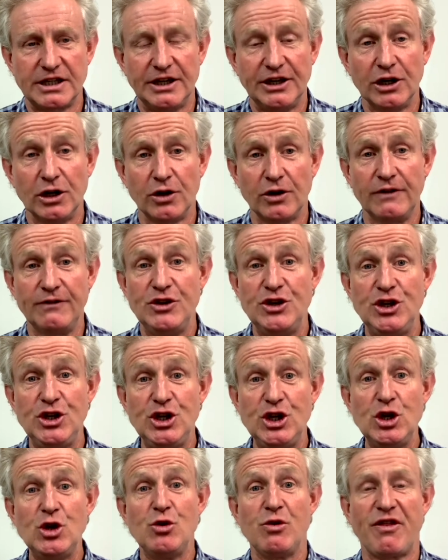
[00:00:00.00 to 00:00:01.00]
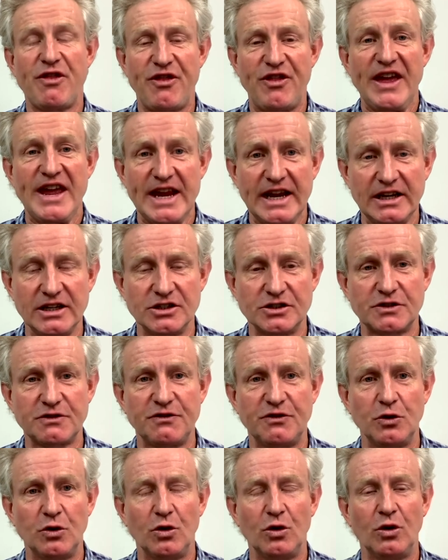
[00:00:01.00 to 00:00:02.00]
and a lot of new things
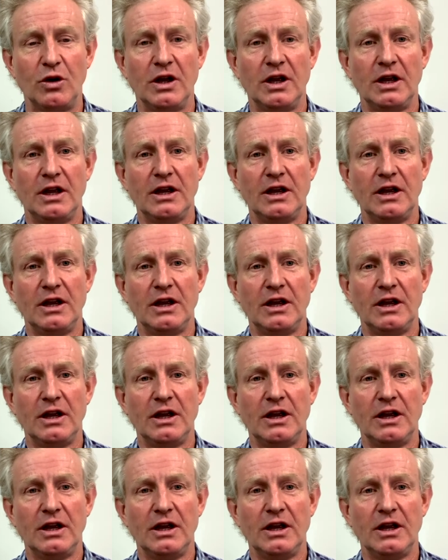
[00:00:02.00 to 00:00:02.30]
for